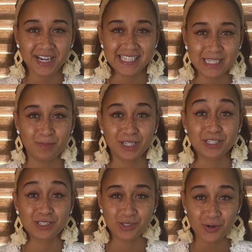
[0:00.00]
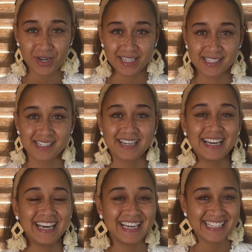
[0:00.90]
similar to tourists,
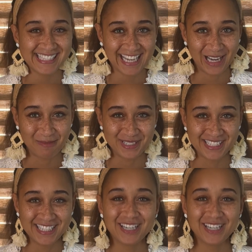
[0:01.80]
except